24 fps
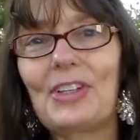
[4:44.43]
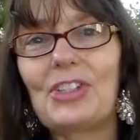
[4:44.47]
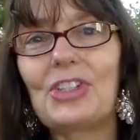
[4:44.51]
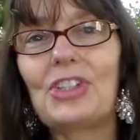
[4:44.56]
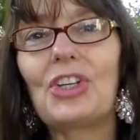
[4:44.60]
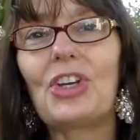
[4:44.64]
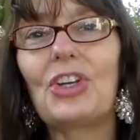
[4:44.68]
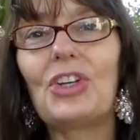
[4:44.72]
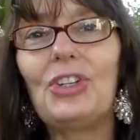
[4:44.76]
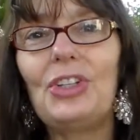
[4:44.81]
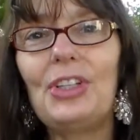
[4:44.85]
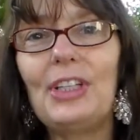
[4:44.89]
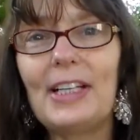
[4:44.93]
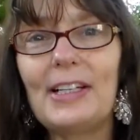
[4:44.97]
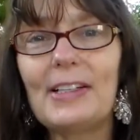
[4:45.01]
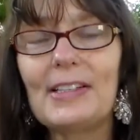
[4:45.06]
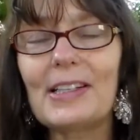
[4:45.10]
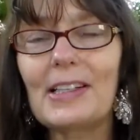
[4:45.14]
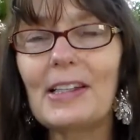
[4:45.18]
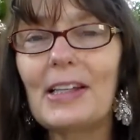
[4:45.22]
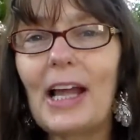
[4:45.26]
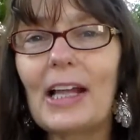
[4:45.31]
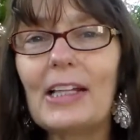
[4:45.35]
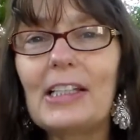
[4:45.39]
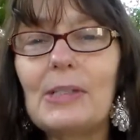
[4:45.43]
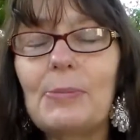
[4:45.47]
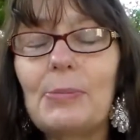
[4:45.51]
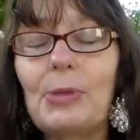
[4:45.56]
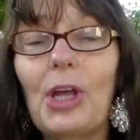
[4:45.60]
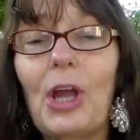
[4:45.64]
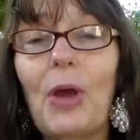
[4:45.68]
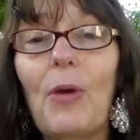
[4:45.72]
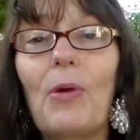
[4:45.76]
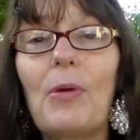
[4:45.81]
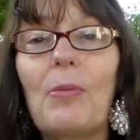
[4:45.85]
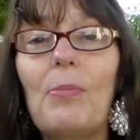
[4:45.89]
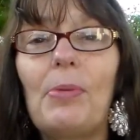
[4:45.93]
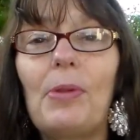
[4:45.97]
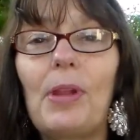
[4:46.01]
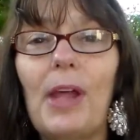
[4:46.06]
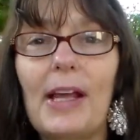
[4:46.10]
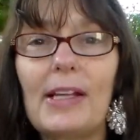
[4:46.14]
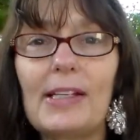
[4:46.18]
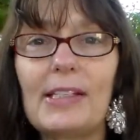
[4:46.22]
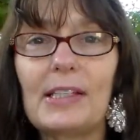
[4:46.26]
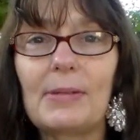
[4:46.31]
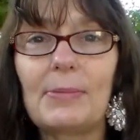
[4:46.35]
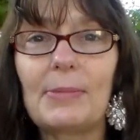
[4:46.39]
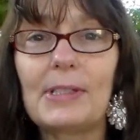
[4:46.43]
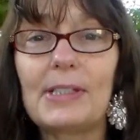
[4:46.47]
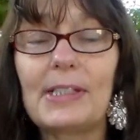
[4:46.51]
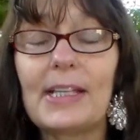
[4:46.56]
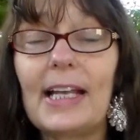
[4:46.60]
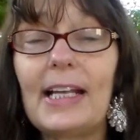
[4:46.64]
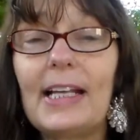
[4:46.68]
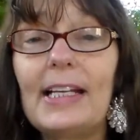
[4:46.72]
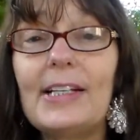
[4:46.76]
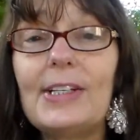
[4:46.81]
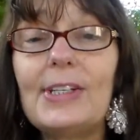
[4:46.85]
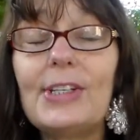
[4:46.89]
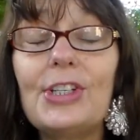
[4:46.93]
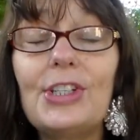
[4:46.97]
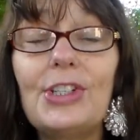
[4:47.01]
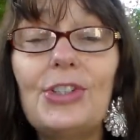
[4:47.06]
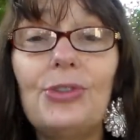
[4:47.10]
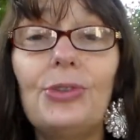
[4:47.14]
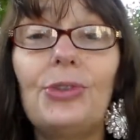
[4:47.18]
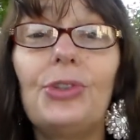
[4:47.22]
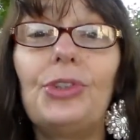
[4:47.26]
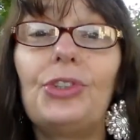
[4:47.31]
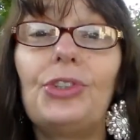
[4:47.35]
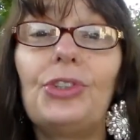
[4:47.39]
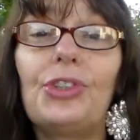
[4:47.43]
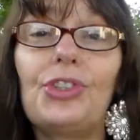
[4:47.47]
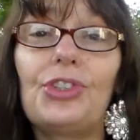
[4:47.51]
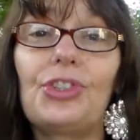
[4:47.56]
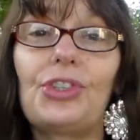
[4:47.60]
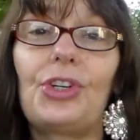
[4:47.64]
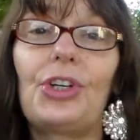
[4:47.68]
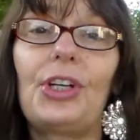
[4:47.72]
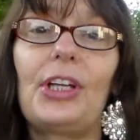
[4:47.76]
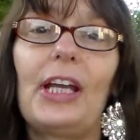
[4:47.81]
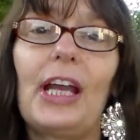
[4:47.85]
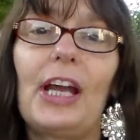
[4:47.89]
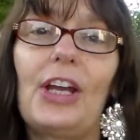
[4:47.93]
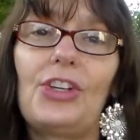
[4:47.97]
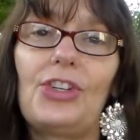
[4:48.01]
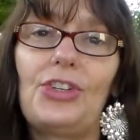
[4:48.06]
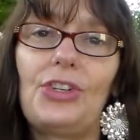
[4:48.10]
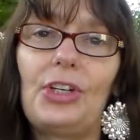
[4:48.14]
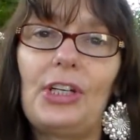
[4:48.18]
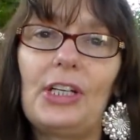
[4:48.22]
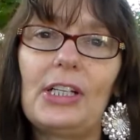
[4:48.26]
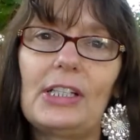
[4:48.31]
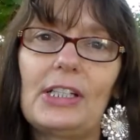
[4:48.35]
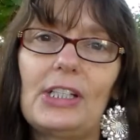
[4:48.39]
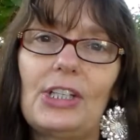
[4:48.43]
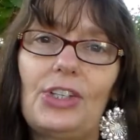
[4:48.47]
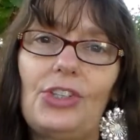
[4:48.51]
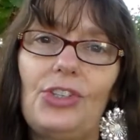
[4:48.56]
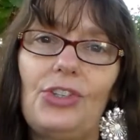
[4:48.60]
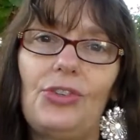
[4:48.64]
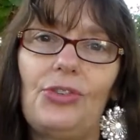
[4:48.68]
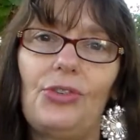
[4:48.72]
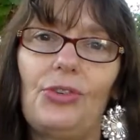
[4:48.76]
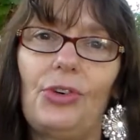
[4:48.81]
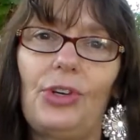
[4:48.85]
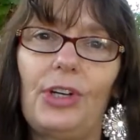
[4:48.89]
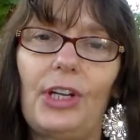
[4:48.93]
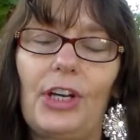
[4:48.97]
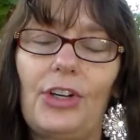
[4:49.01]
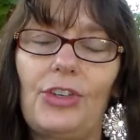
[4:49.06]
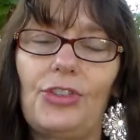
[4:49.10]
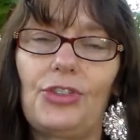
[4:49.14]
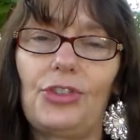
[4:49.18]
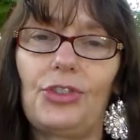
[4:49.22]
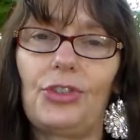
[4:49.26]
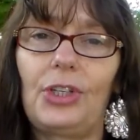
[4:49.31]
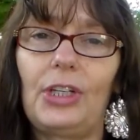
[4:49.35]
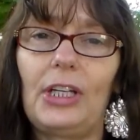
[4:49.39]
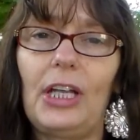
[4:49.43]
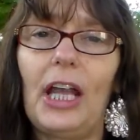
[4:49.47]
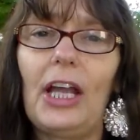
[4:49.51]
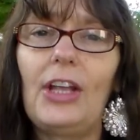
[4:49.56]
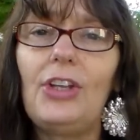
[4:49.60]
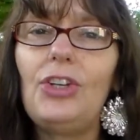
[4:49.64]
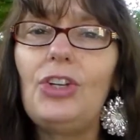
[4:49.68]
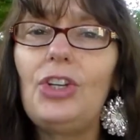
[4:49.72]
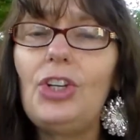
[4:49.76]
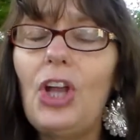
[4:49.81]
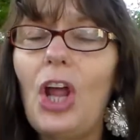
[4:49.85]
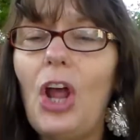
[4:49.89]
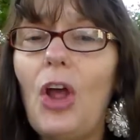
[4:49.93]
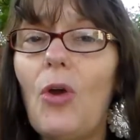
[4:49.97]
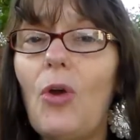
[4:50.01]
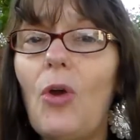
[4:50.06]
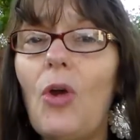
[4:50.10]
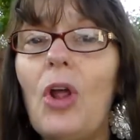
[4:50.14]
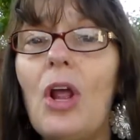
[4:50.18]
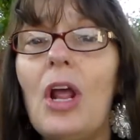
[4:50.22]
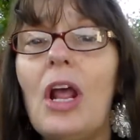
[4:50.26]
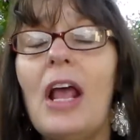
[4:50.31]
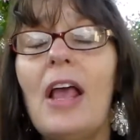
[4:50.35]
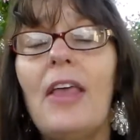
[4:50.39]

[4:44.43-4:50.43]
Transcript: So you need to let them go and bless them as they continue on your journey as you continue on our journey. And you know